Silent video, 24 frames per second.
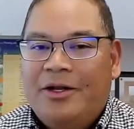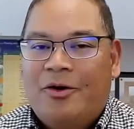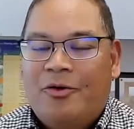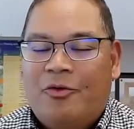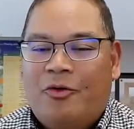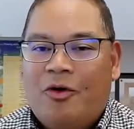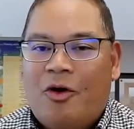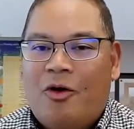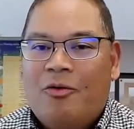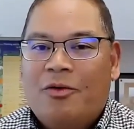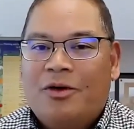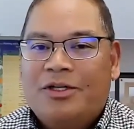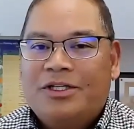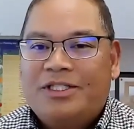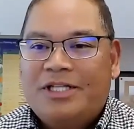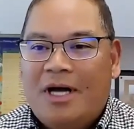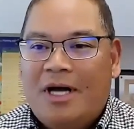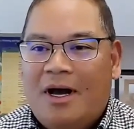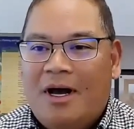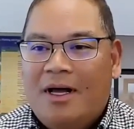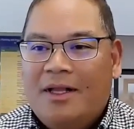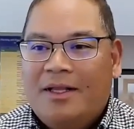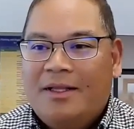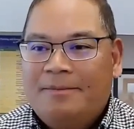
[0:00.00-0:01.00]
growers
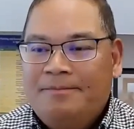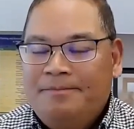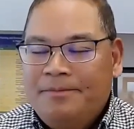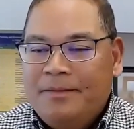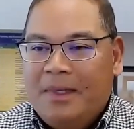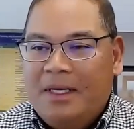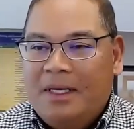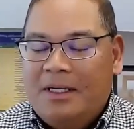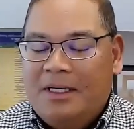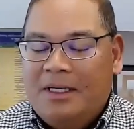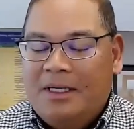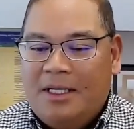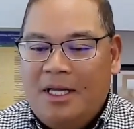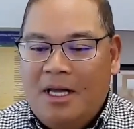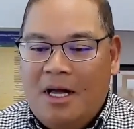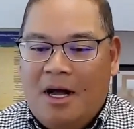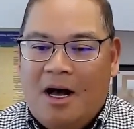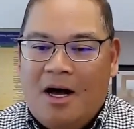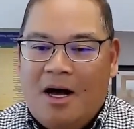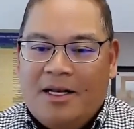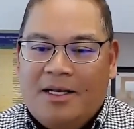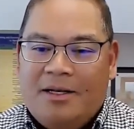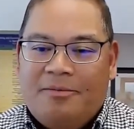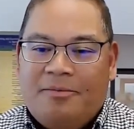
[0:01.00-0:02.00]
on
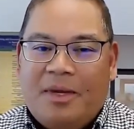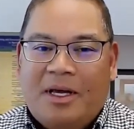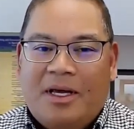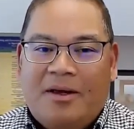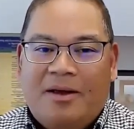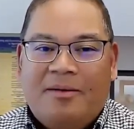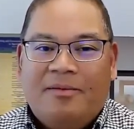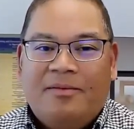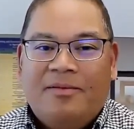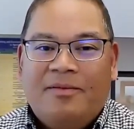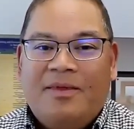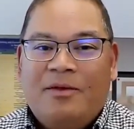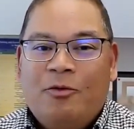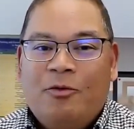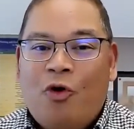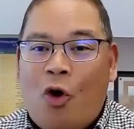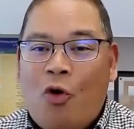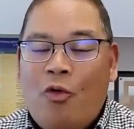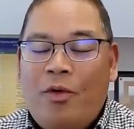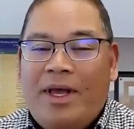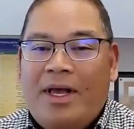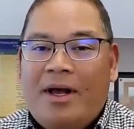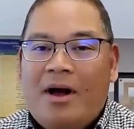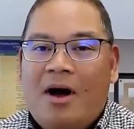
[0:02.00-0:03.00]
on
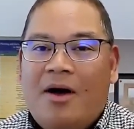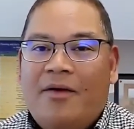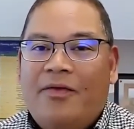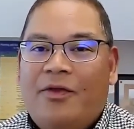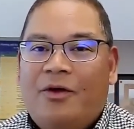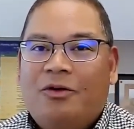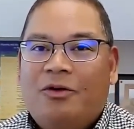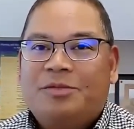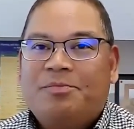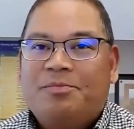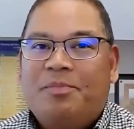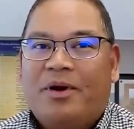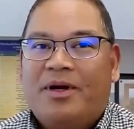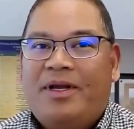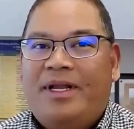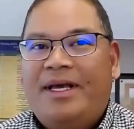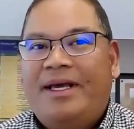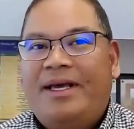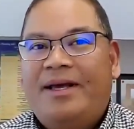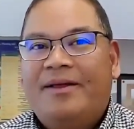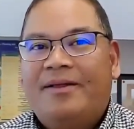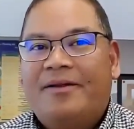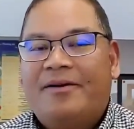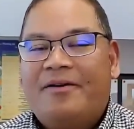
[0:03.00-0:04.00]
growing on those
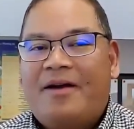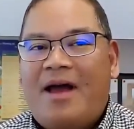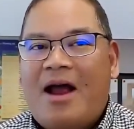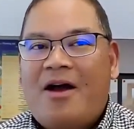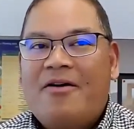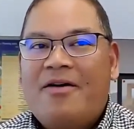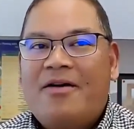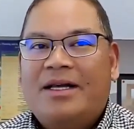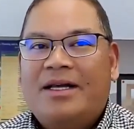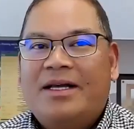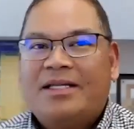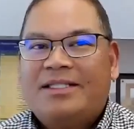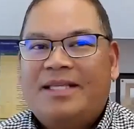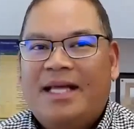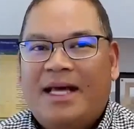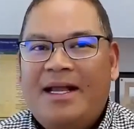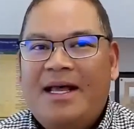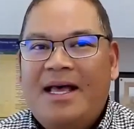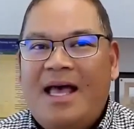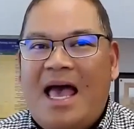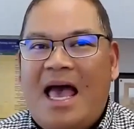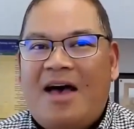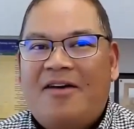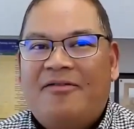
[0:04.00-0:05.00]
particular areas that
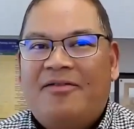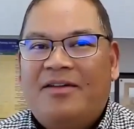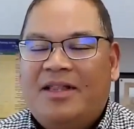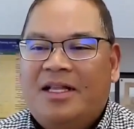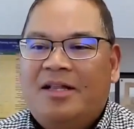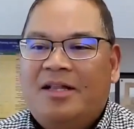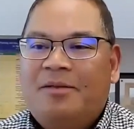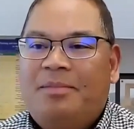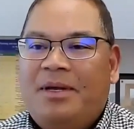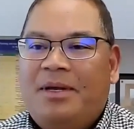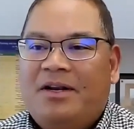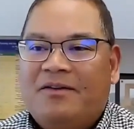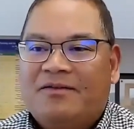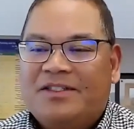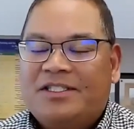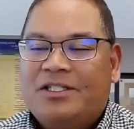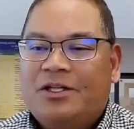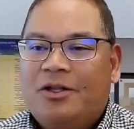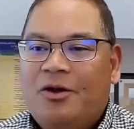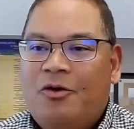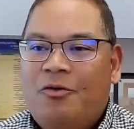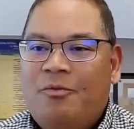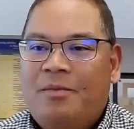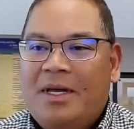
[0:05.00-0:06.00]
have a little bit of
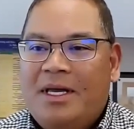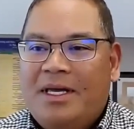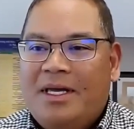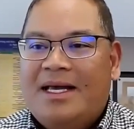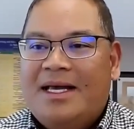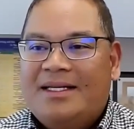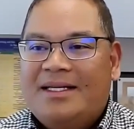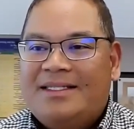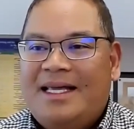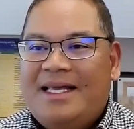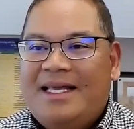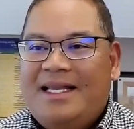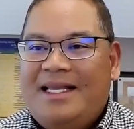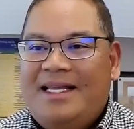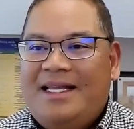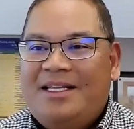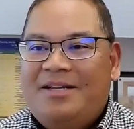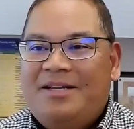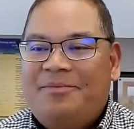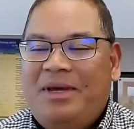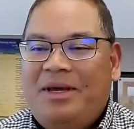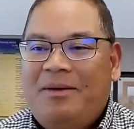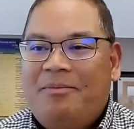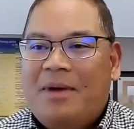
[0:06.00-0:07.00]
slope, yes, they need to
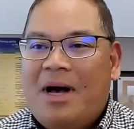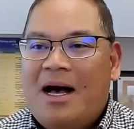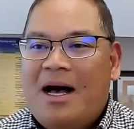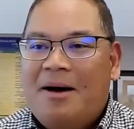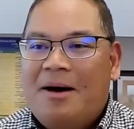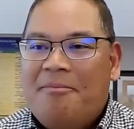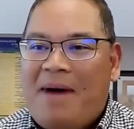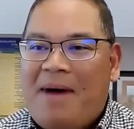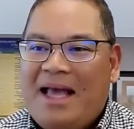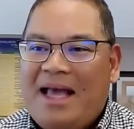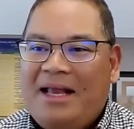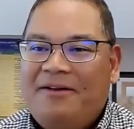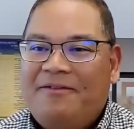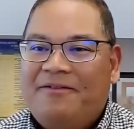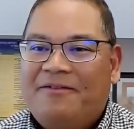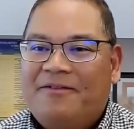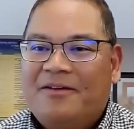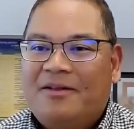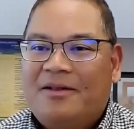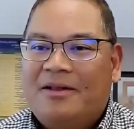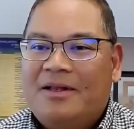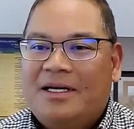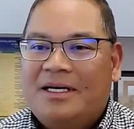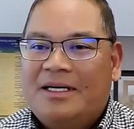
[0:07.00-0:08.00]
be
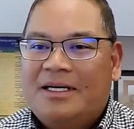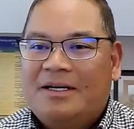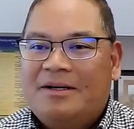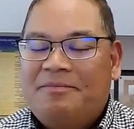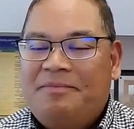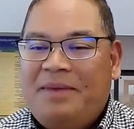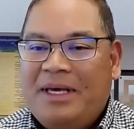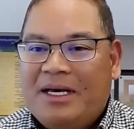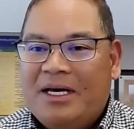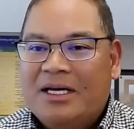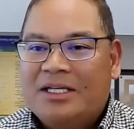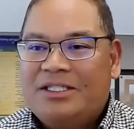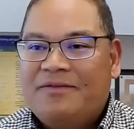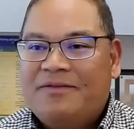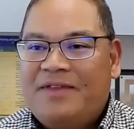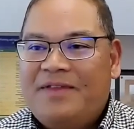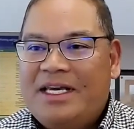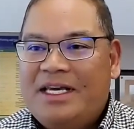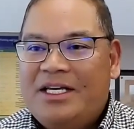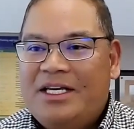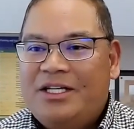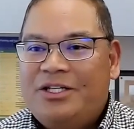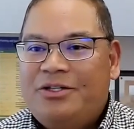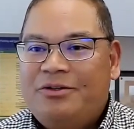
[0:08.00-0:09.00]
mindful because of
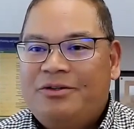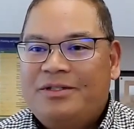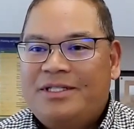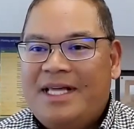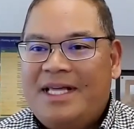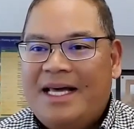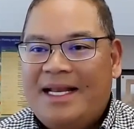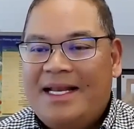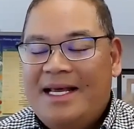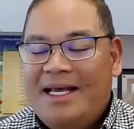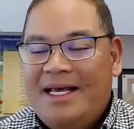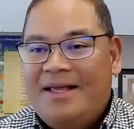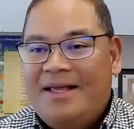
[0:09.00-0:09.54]
the issues that